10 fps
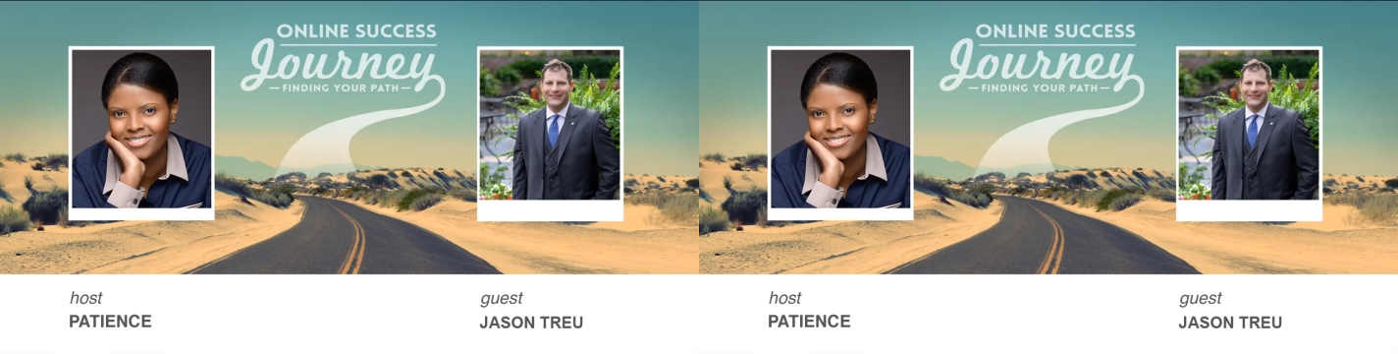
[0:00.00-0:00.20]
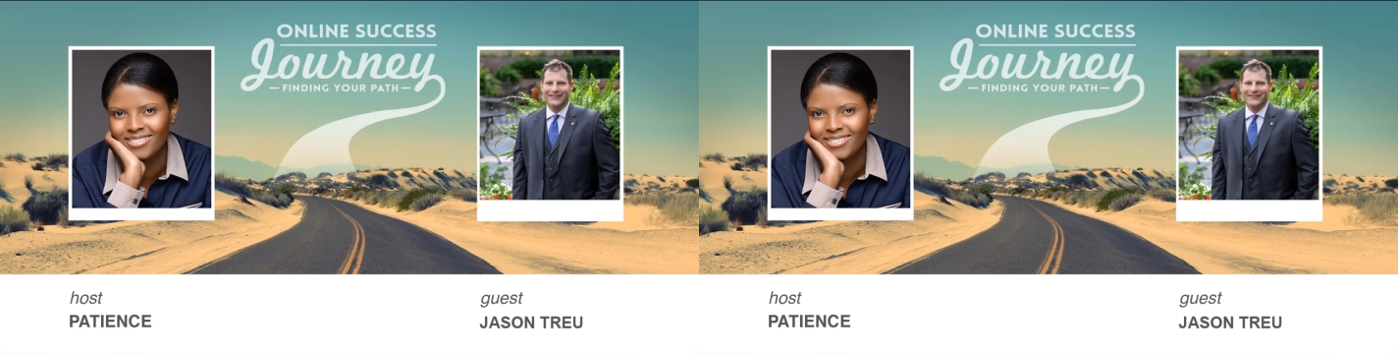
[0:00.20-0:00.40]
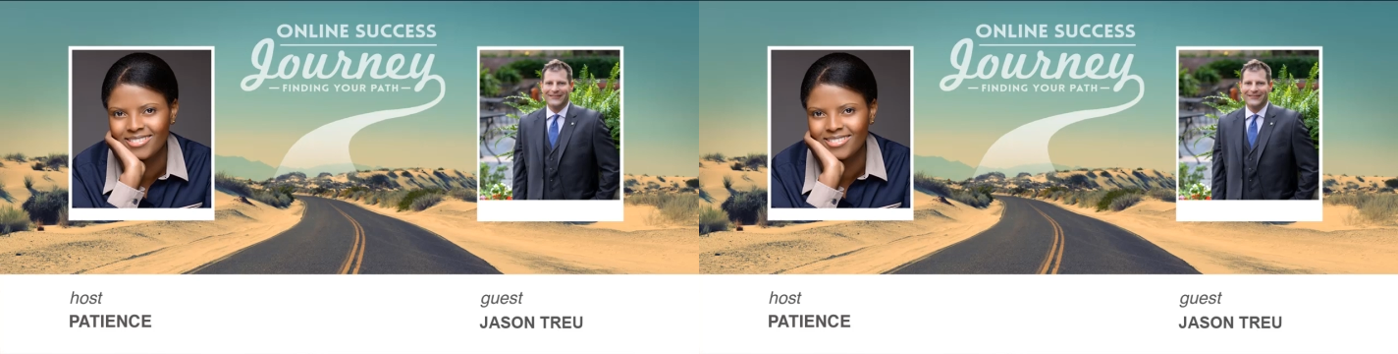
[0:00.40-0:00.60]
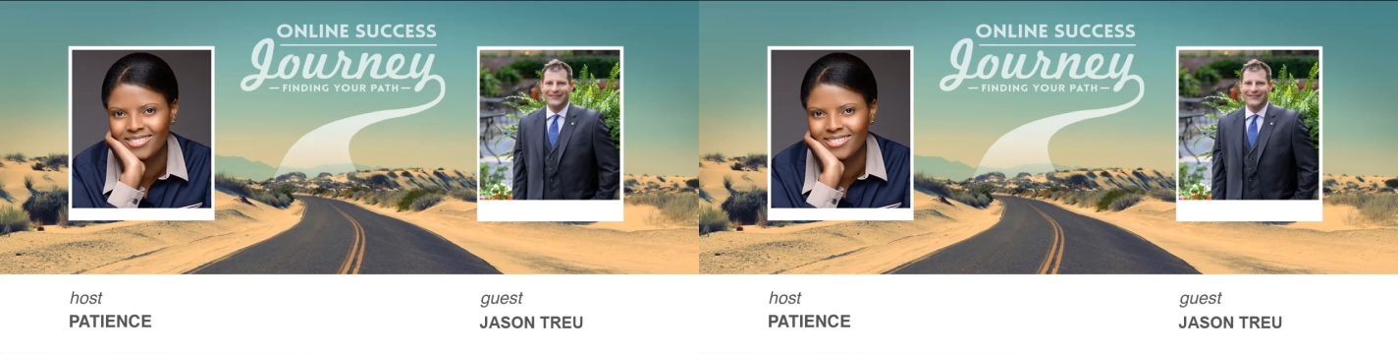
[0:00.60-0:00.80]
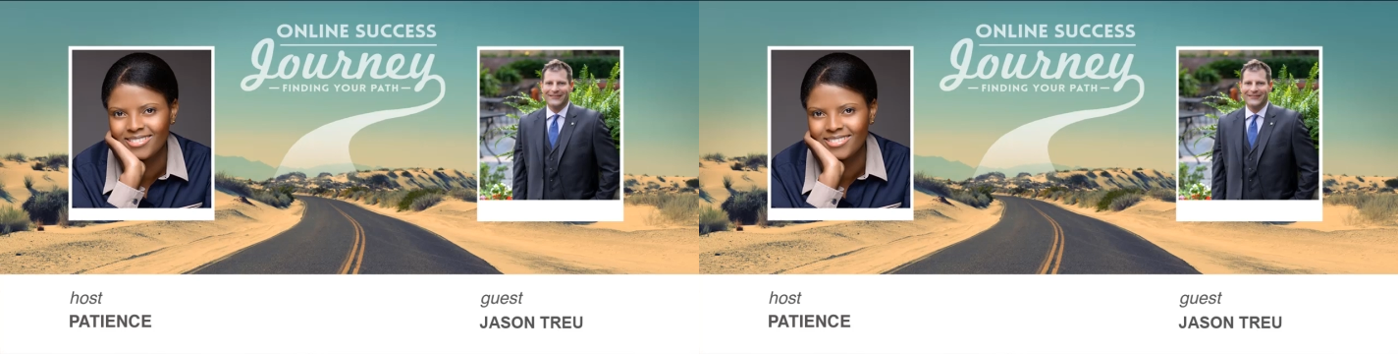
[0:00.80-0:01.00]

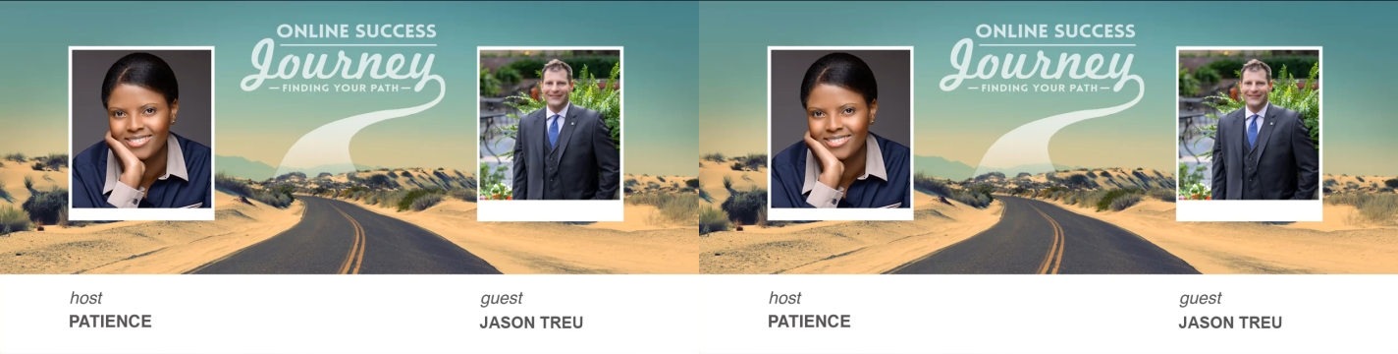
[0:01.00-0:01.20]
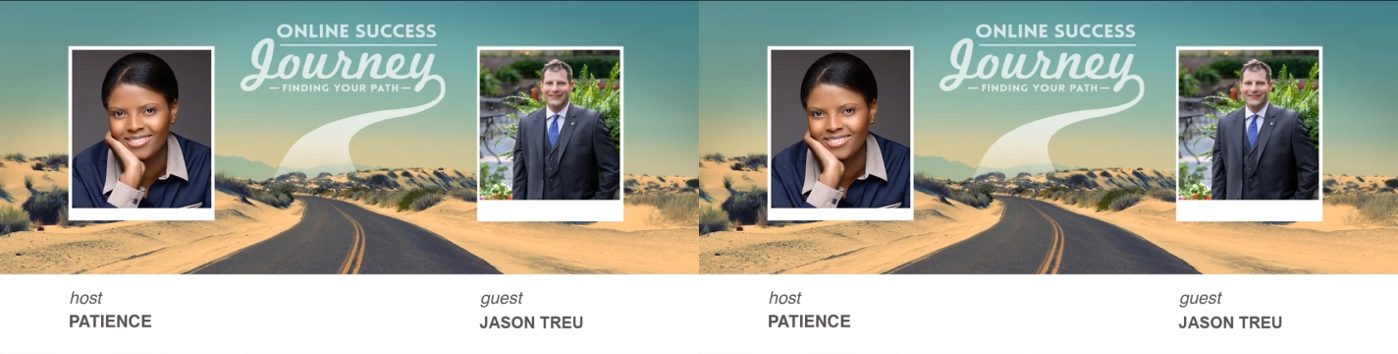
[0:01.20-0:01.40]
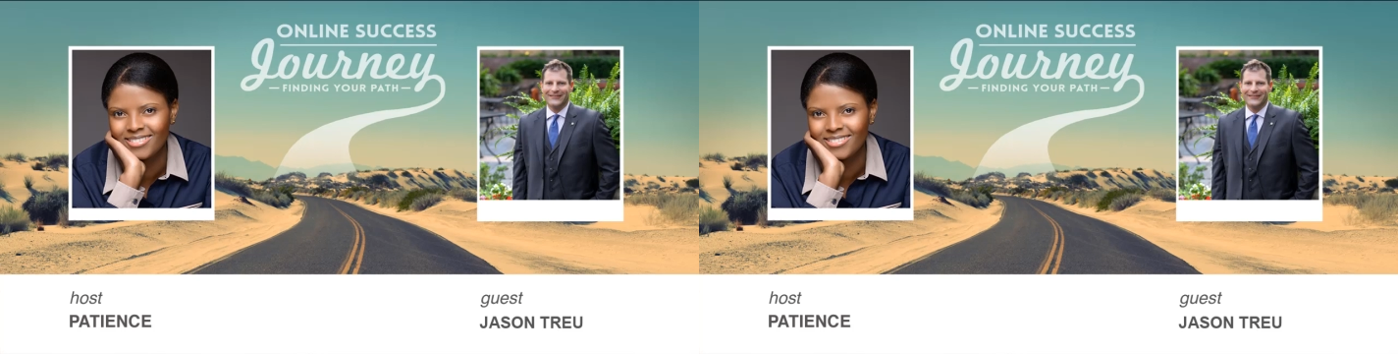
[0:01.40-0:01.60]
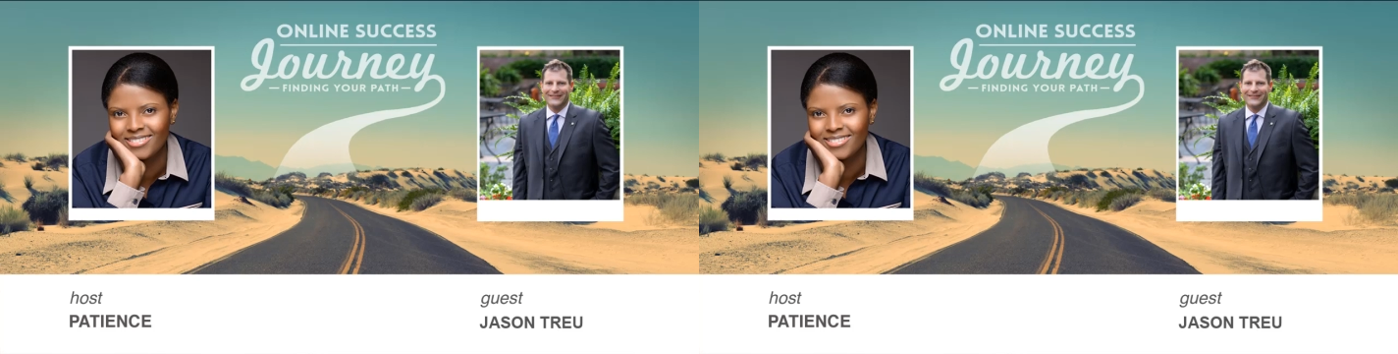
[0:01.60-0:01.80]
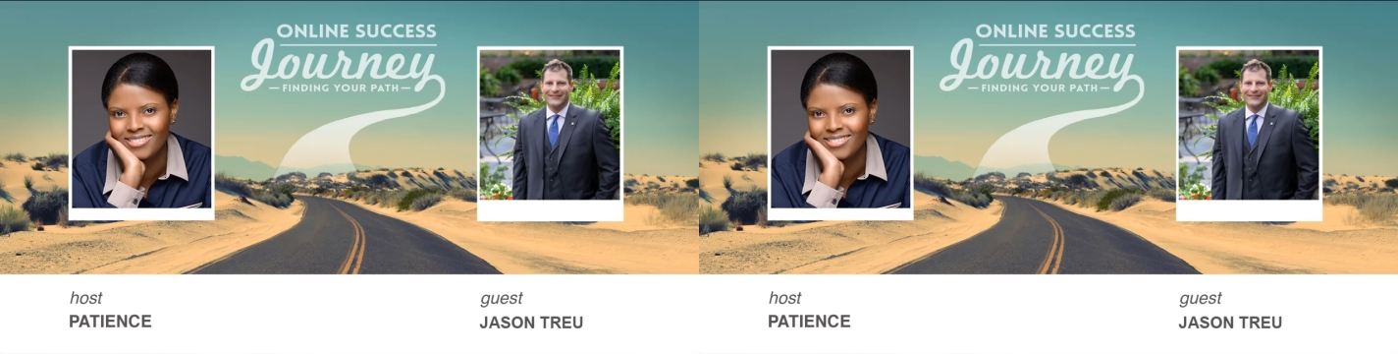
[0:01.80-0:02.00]

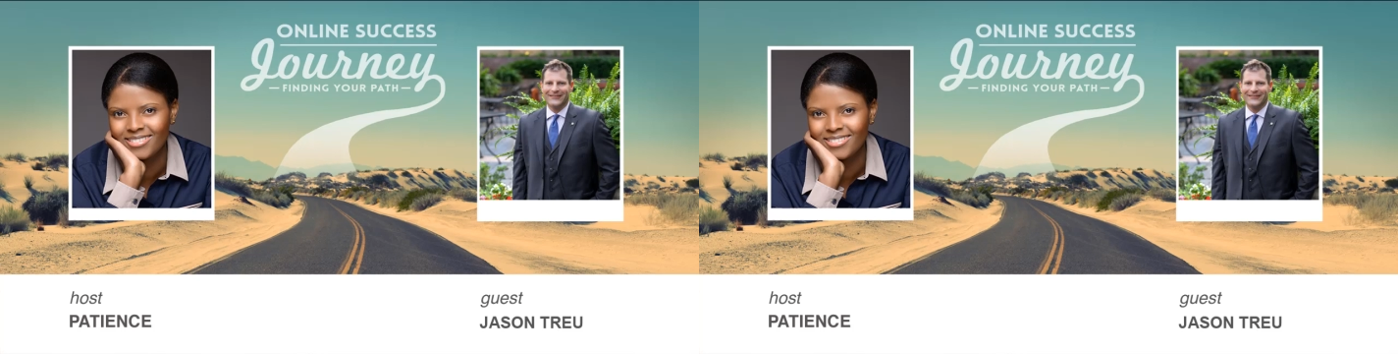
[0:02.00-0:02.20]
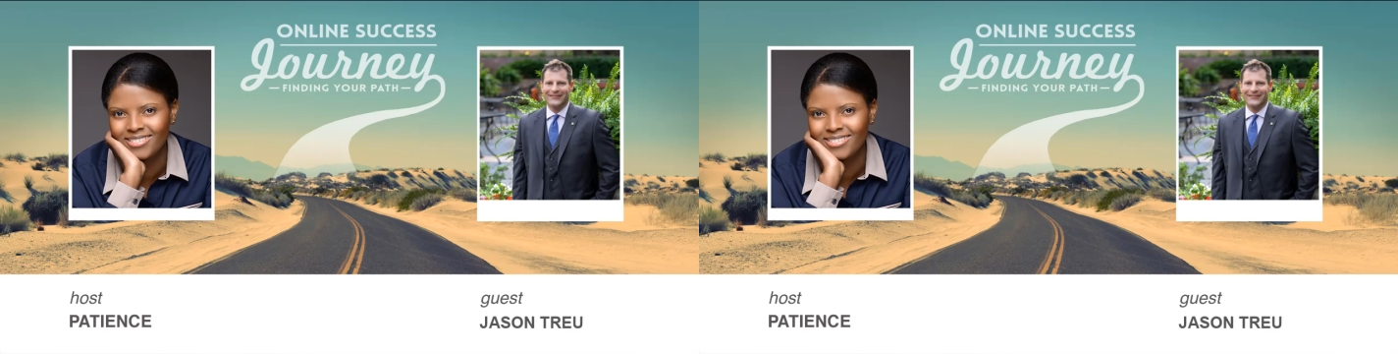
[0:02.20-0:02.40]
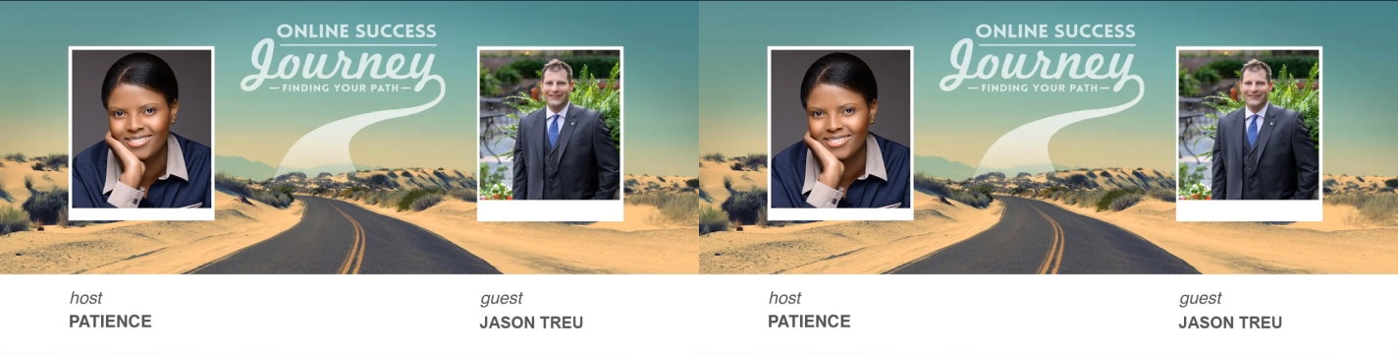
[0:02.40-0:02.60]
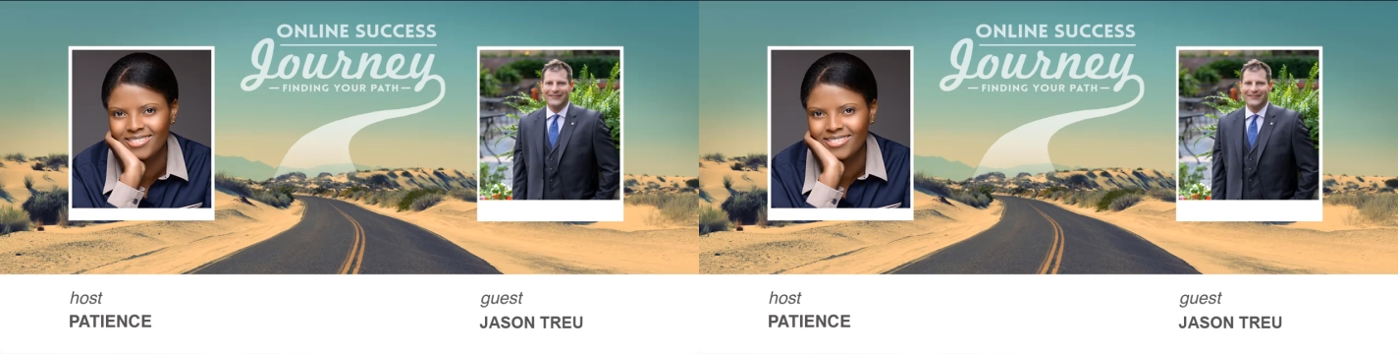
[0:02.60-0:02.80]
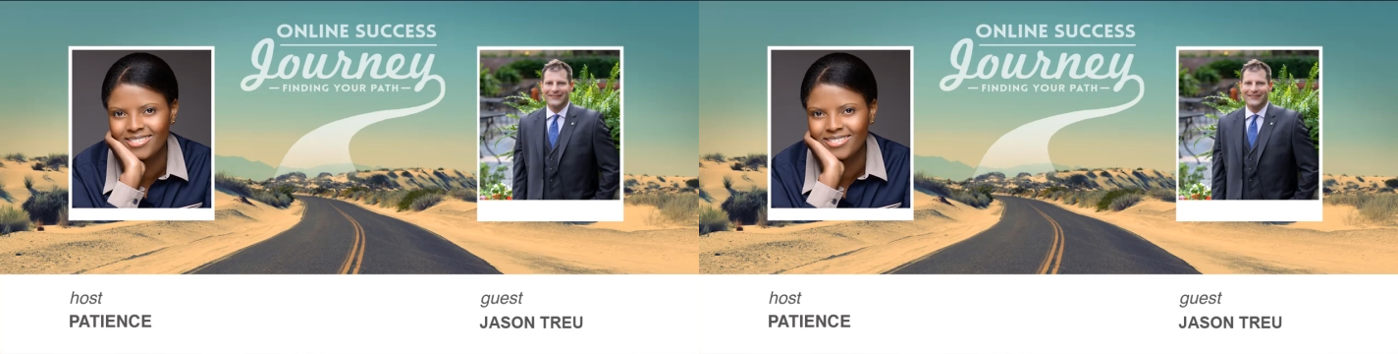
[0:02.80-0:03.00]

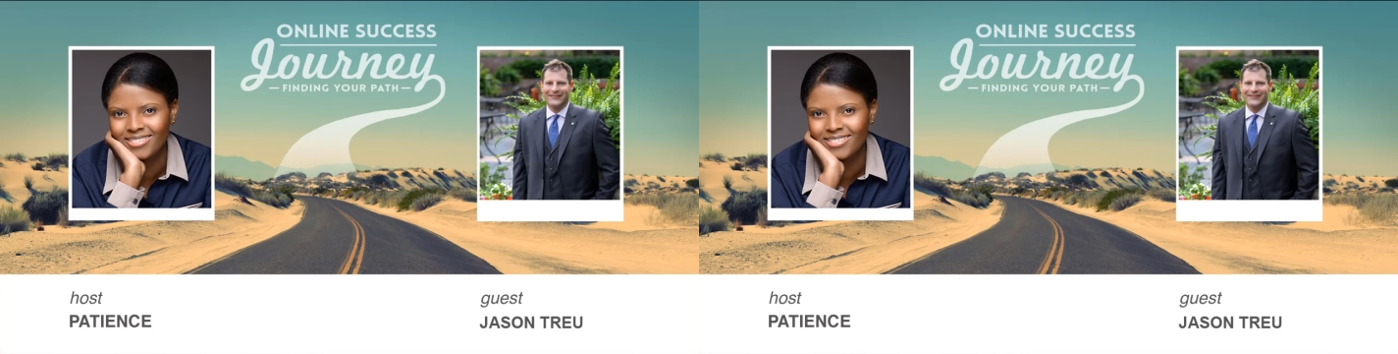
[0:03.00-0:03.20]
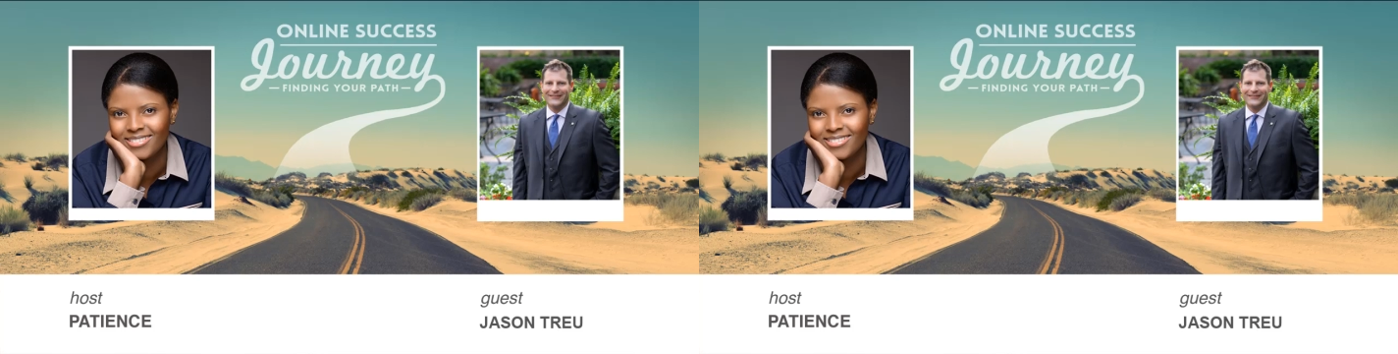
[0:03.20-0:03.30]
(no lip movement)